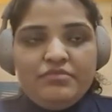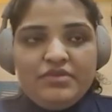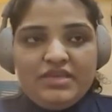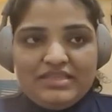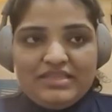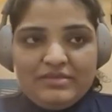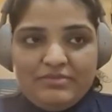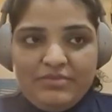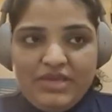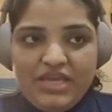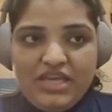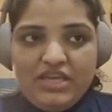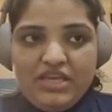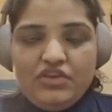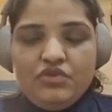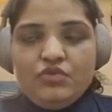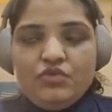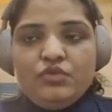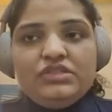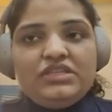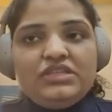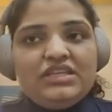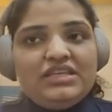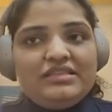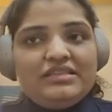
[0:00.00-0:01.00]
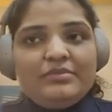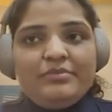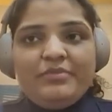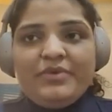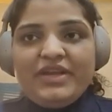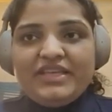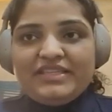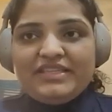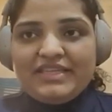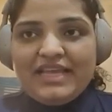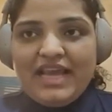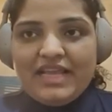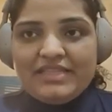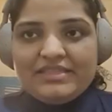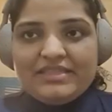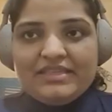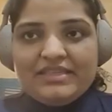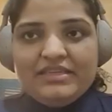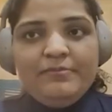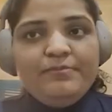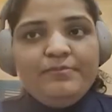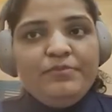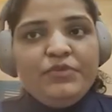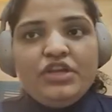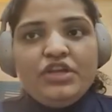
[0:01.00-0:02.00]
is being used is breast
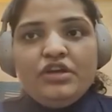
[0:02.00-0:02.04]
cancer.